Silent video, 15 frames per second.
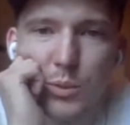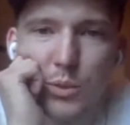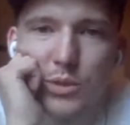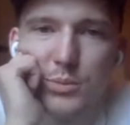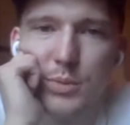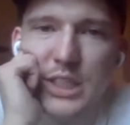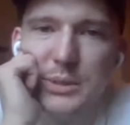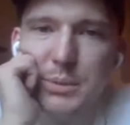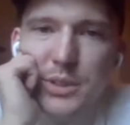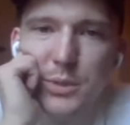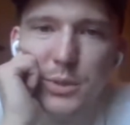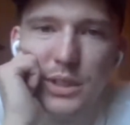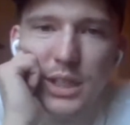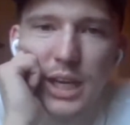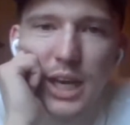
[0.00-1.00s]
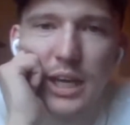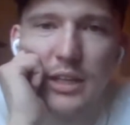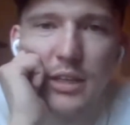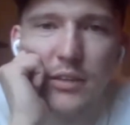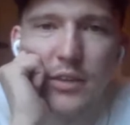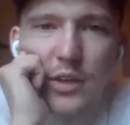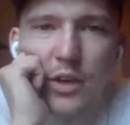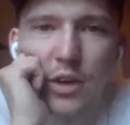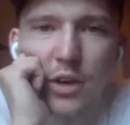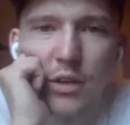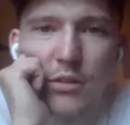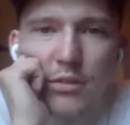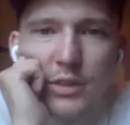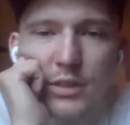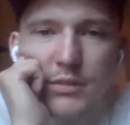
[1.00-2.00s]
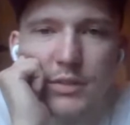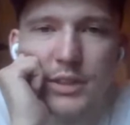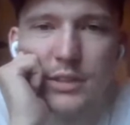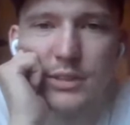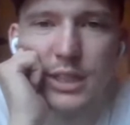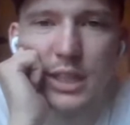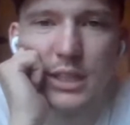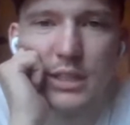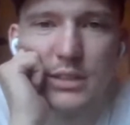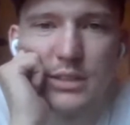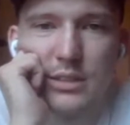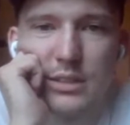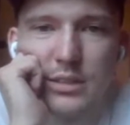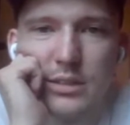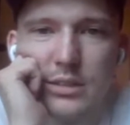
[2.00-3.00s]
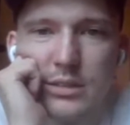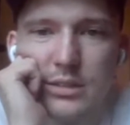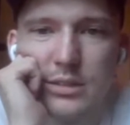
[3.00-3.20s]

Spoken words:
space between the end and the curve to fit those icons there.